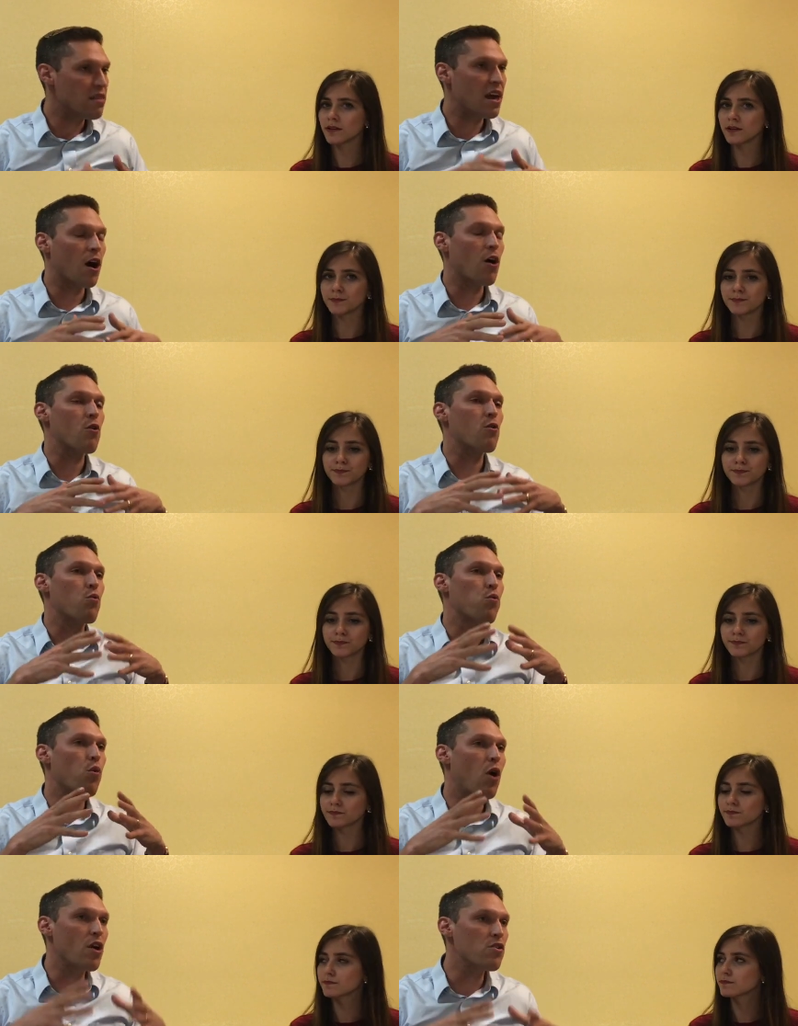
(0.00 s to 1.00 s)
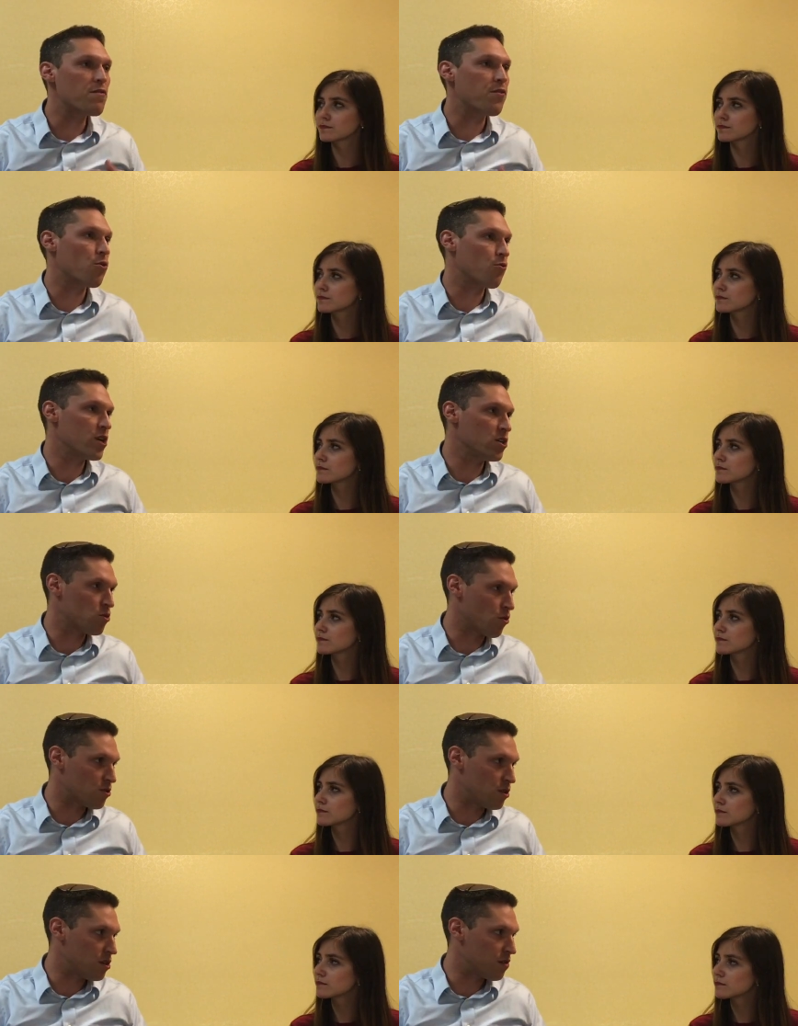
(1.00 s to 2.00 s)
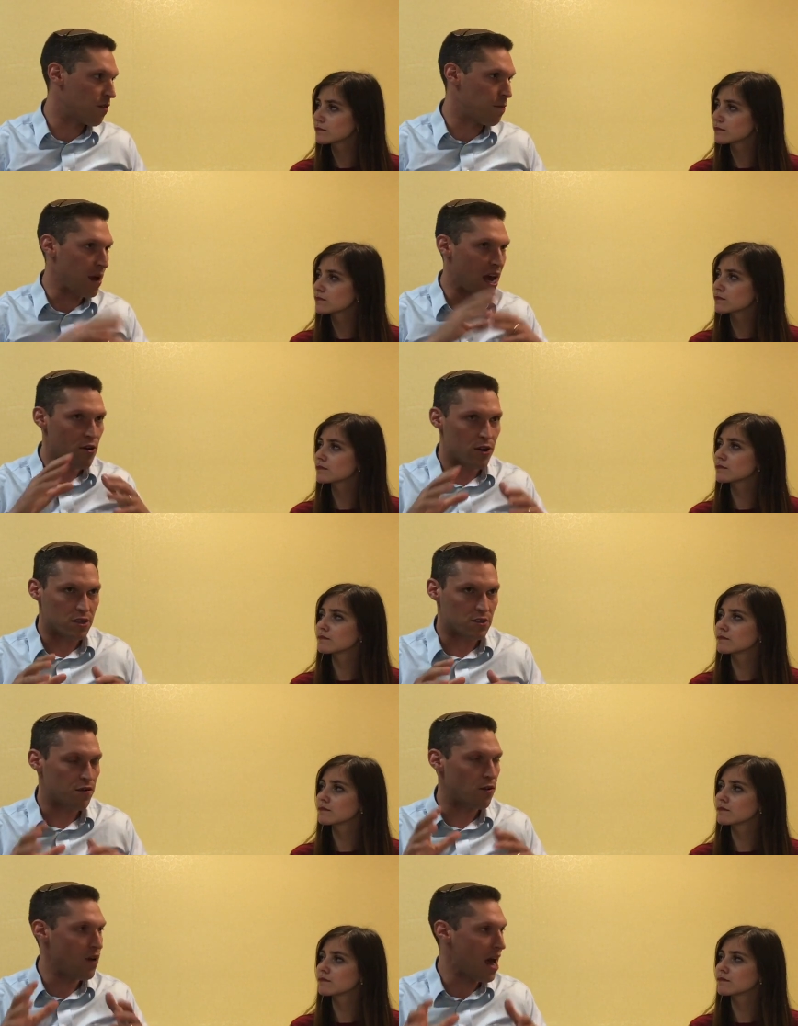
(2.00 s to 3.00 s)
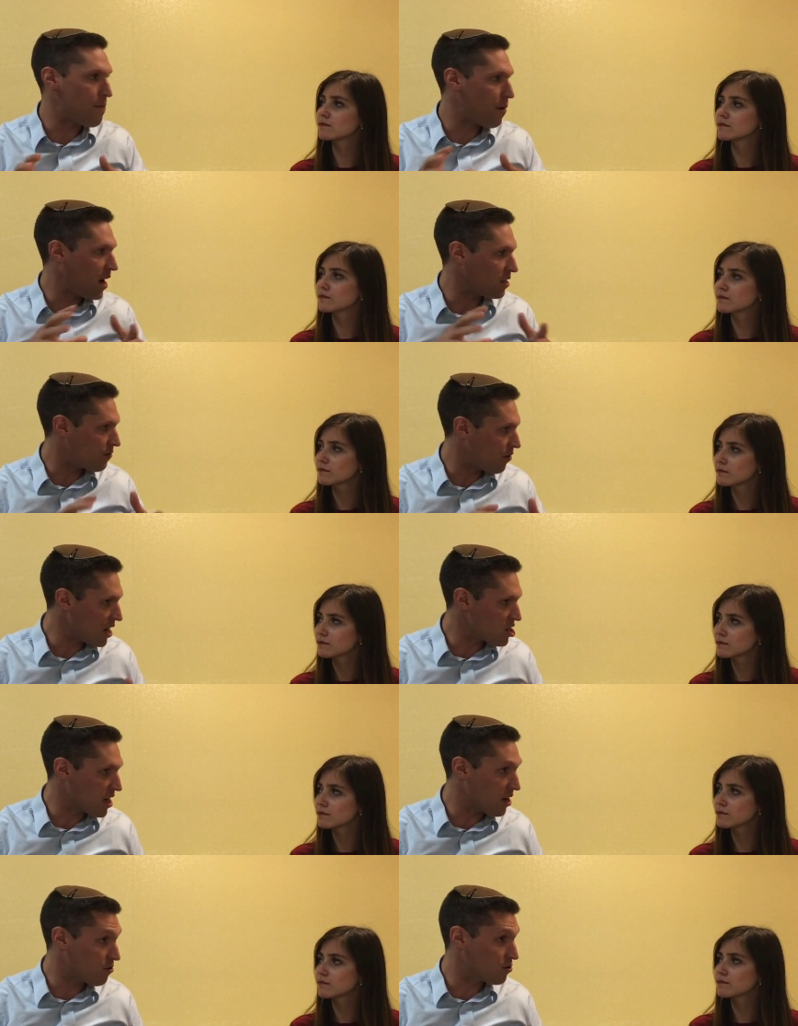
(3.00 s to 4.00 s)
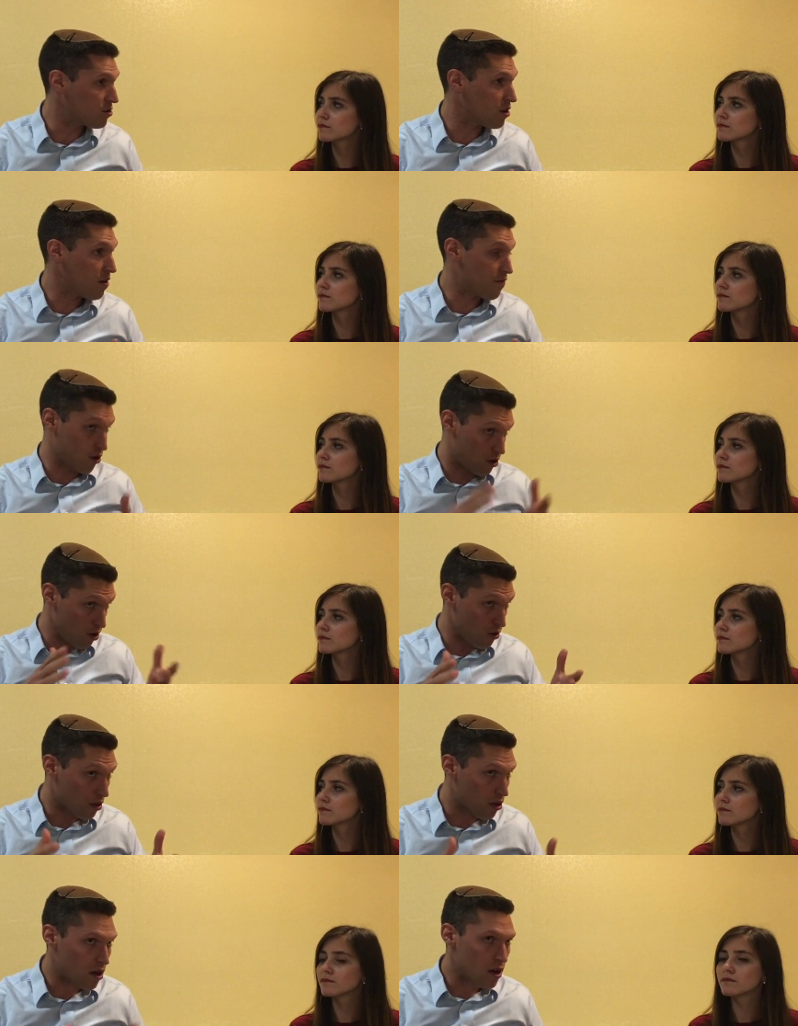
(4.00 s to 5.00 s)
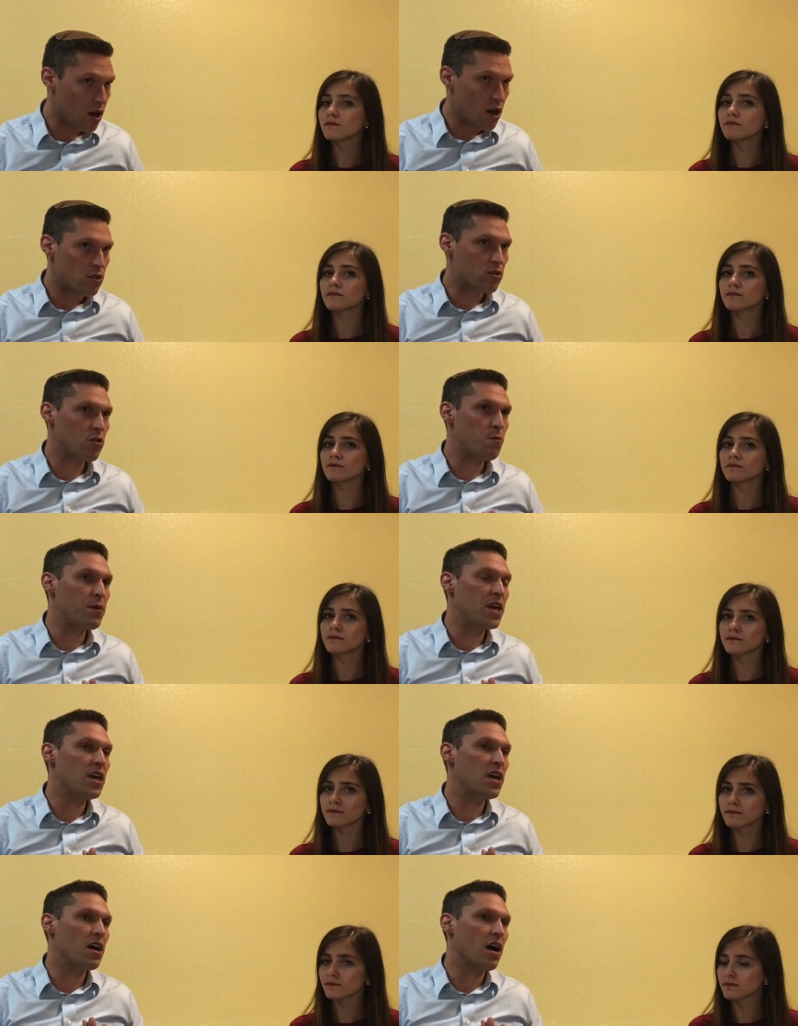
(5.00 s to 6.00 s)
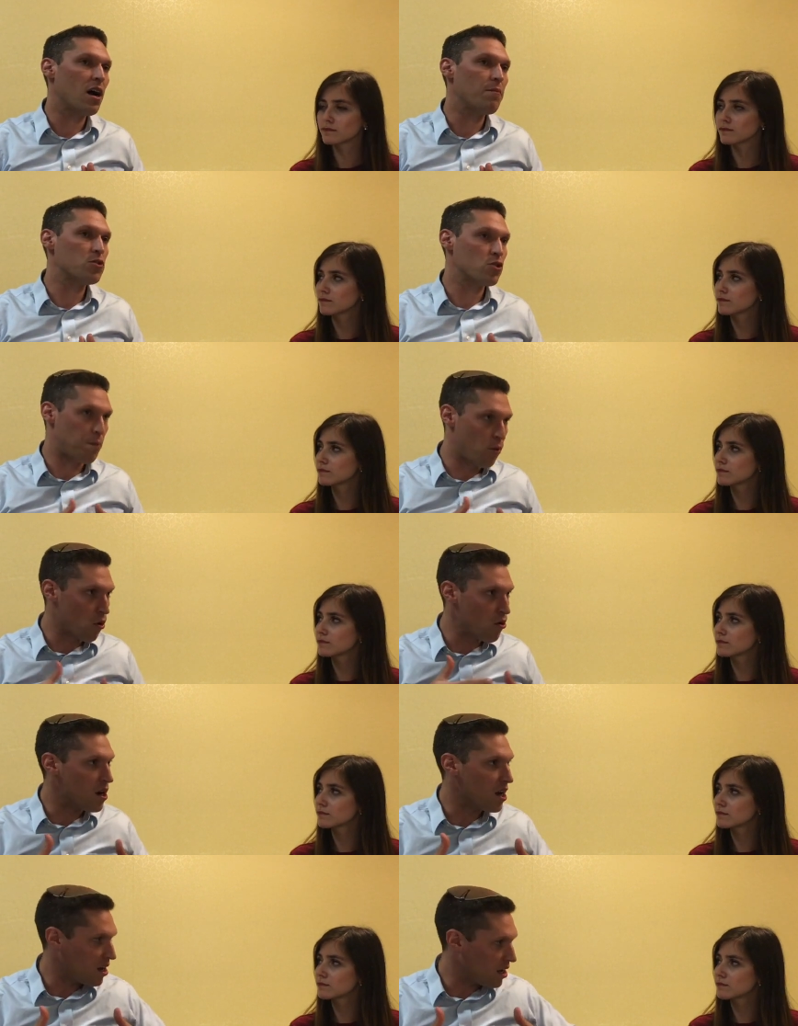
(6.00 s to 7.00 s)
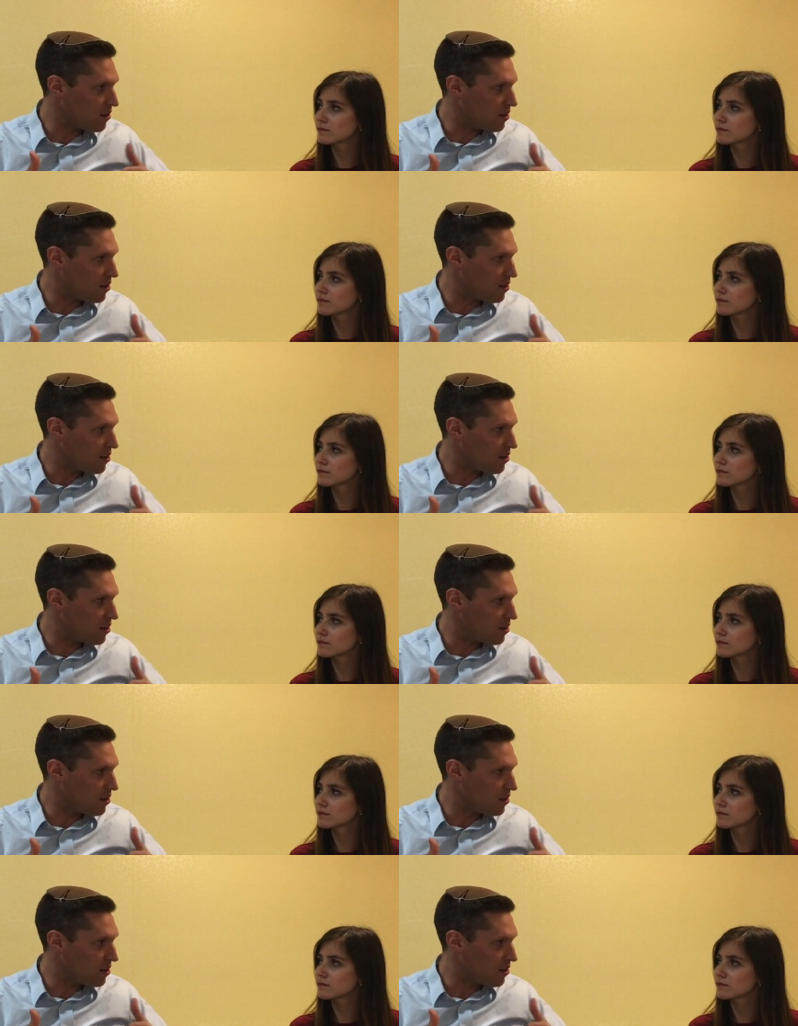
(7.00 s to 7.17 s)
Speaker 1: They are wonderful resources for parents, for rabbis, for educators, for youth to be um, supported